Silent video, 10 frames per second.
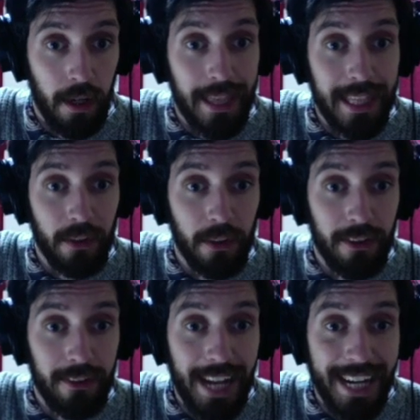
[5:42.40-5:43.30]
and then on the
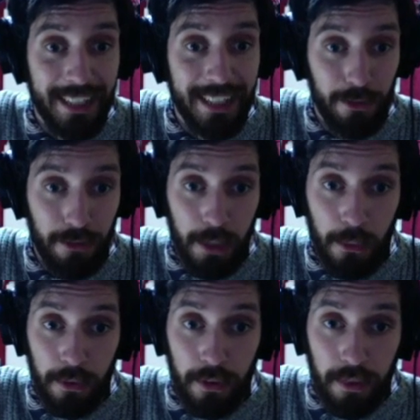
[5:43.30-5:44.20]
2nd string
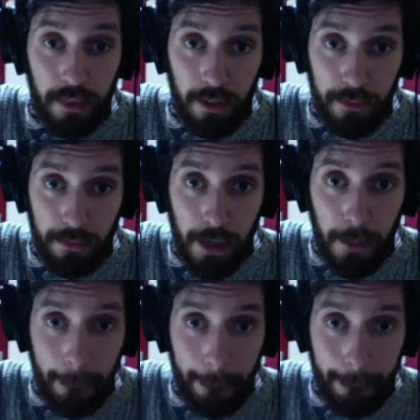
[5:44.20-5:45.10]
we're on the 3rd
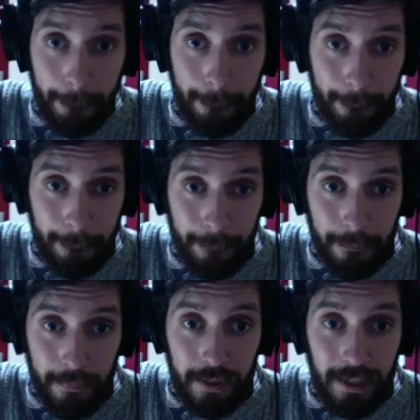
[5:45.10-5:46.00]
fret,
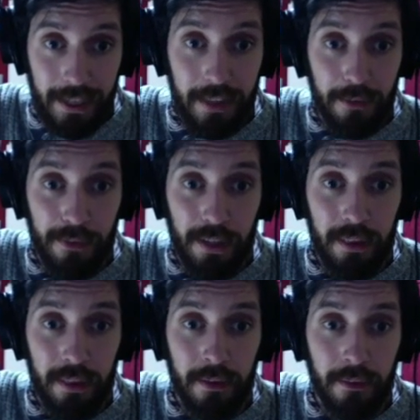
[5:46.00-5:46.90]
and then the
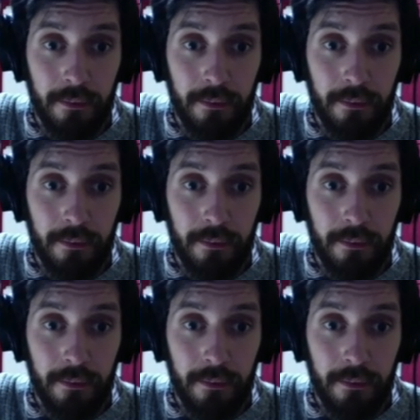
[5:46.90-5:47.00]
5th,